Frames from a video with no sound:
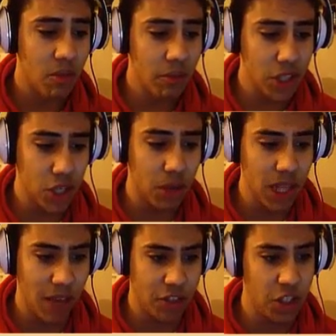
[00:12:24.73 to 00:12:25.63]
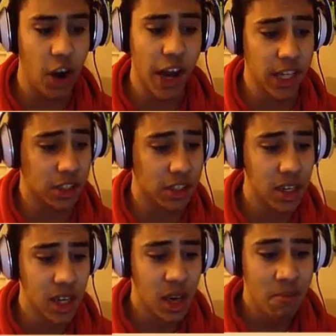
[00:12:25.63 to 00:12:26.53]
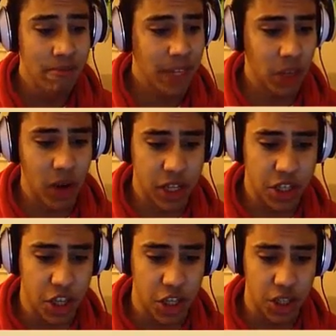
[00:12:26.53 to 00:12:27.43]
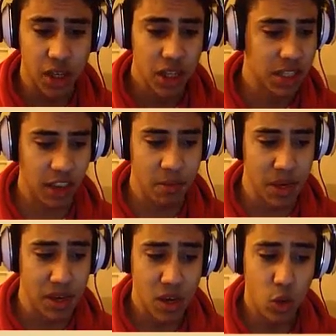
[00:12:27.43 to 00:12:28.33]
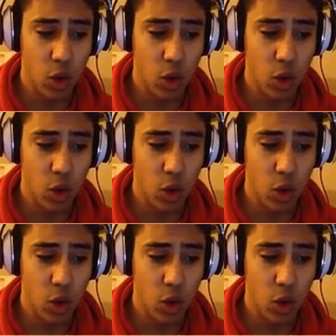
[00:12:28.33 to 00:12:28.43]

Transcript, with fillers: Visitor, my life is in your hands. Make the right decision. Save me.